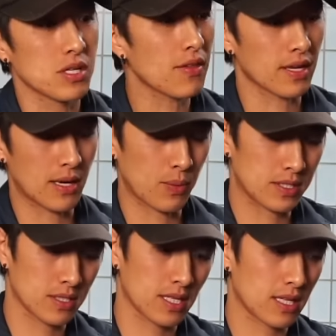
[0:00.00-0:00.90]
nothing. I went
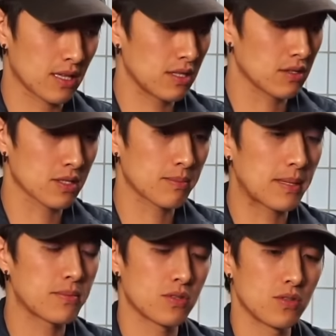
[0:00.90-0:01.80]
to like you know
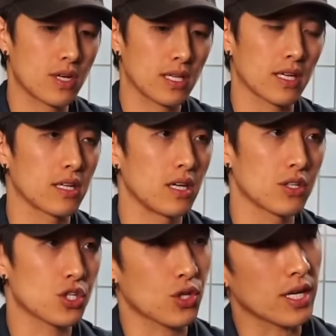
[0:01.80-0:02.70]
sometimes you get like a
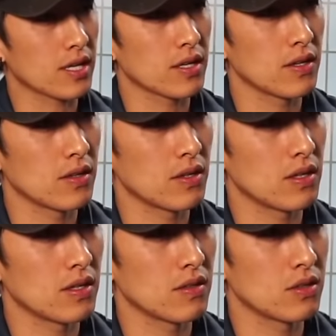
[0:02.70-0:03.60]
strike
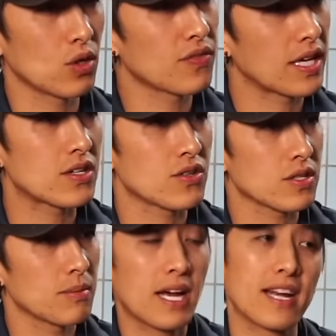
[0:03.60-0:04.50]
uh, notification or
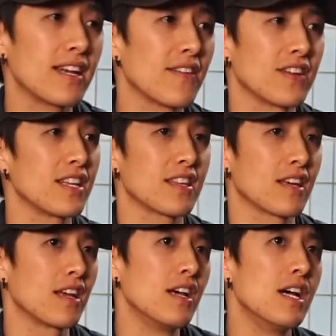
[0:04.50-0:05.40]
something. I didn't have
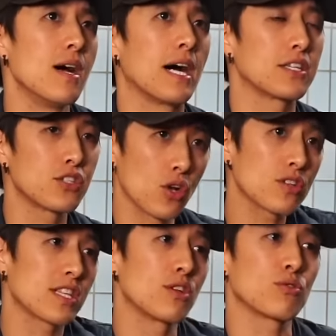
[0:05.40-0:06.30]
anything. I just
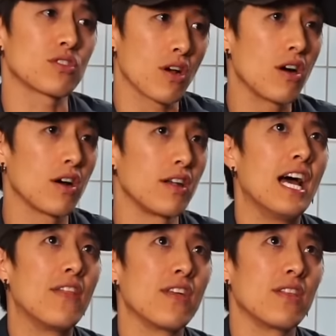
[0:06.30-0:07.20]
noticed that it was gone.
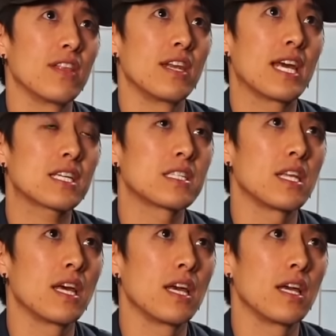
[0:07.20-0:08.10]
And then the next
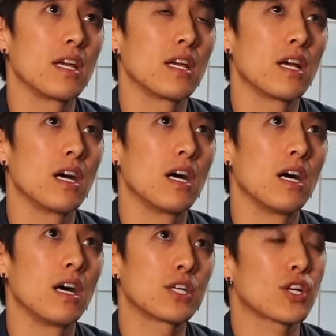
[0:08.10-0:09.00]
day,
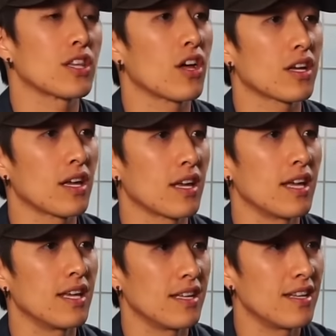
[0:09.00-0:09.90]
uh, I tried logging
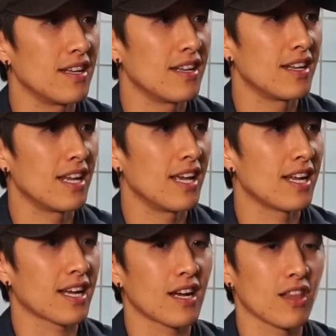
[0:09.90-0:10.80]
in
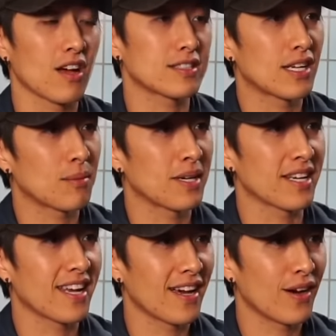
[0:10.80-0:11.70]
and I got locked out of my
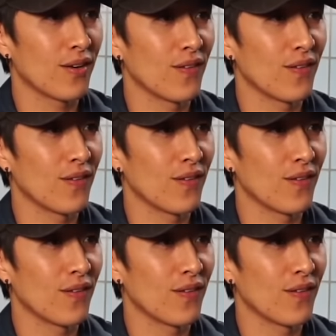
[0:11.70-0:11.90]
account